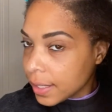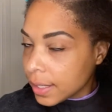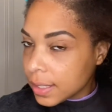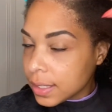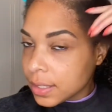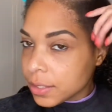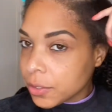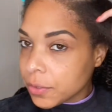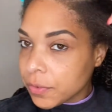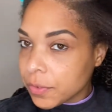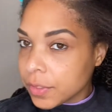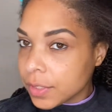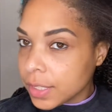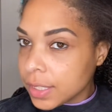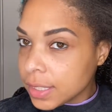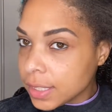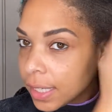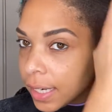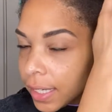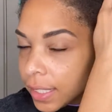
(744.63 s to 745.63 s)
So for
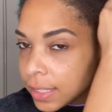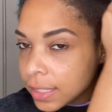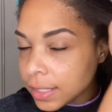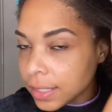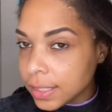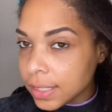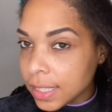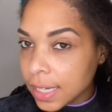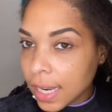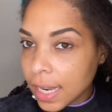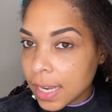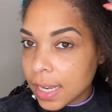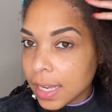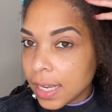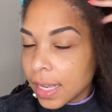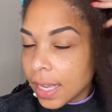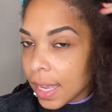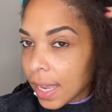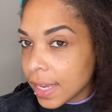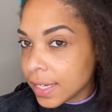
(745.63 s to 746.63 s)
this section,
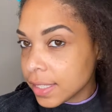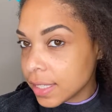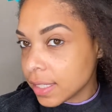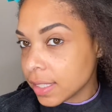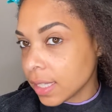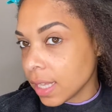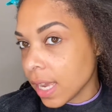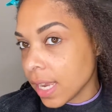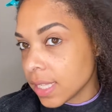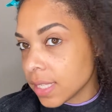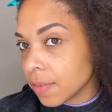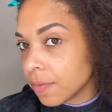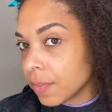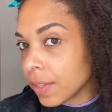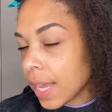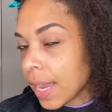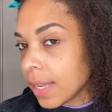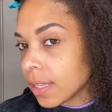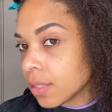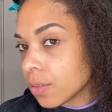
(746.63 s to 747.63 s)
I just like to
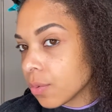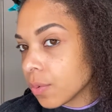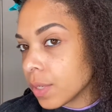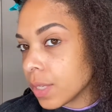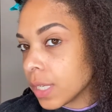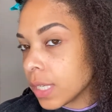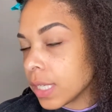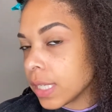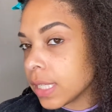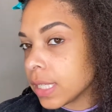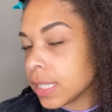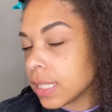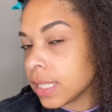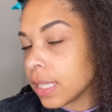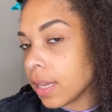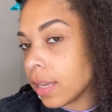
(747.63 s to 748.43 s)
flat twist